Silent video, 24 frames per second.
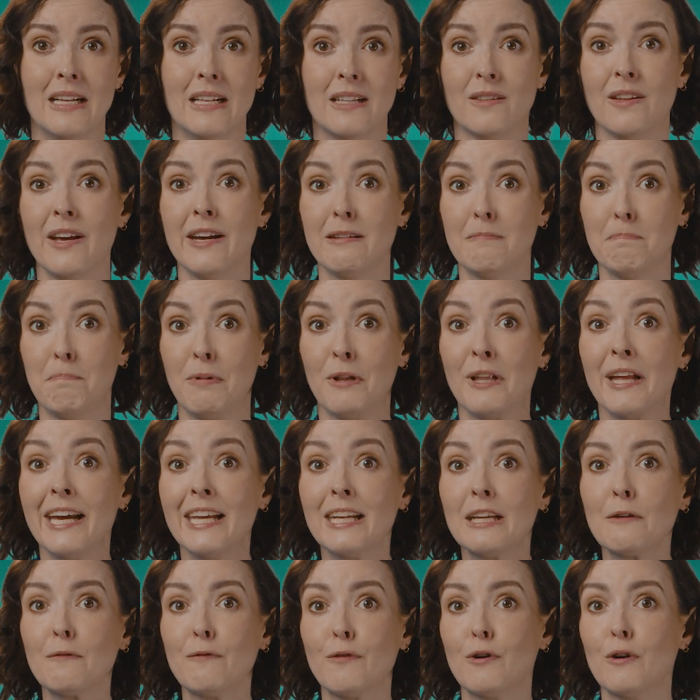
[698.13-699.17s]
like
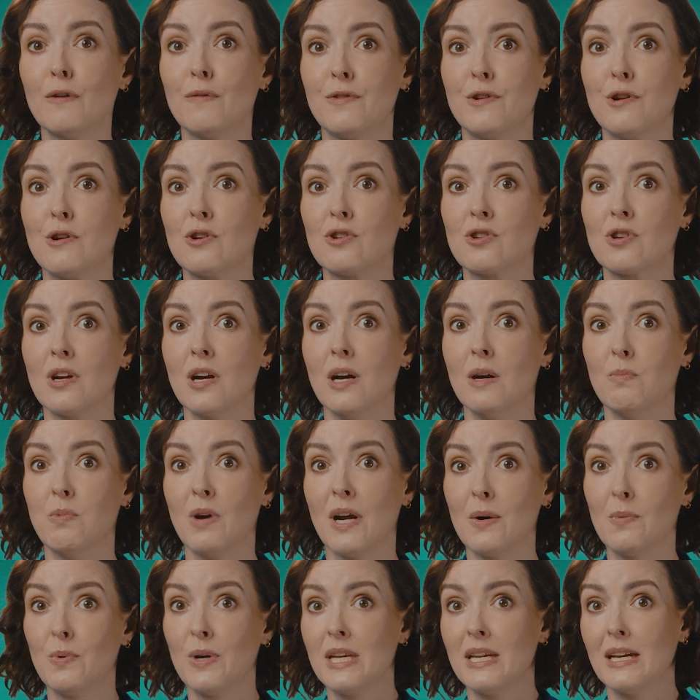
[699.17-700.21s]
planning for a future
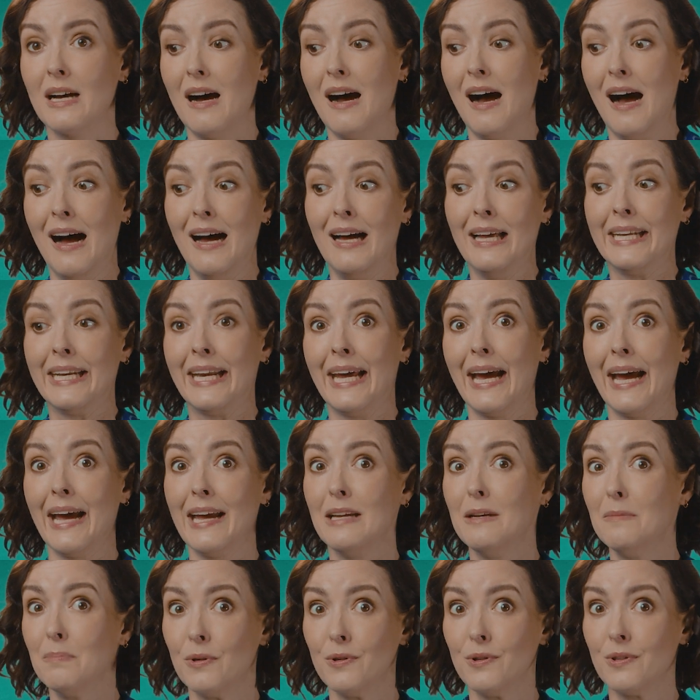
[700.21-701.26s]
where we aren't
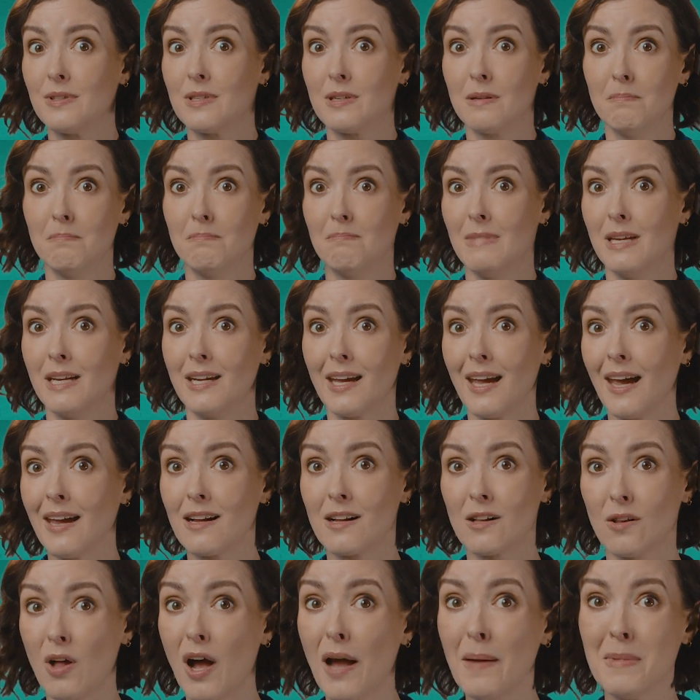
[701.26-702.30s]
able to mitigate
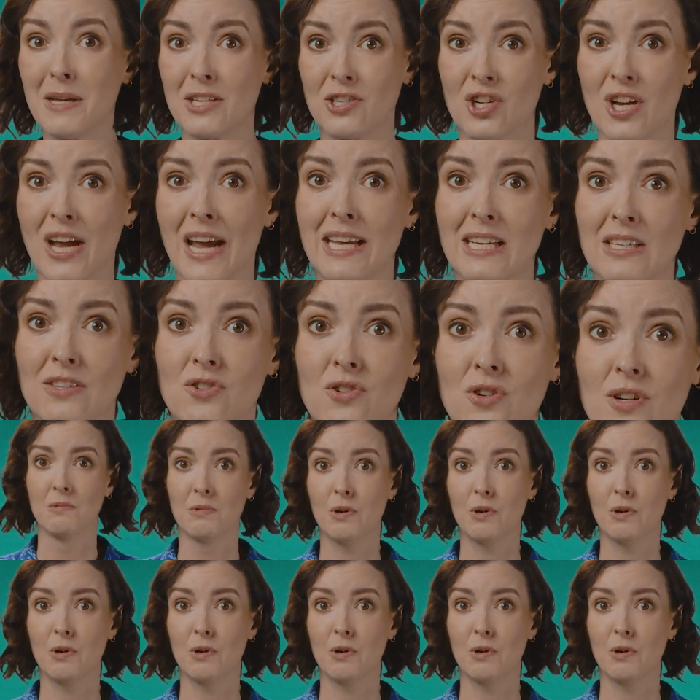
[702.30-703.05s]
climate change,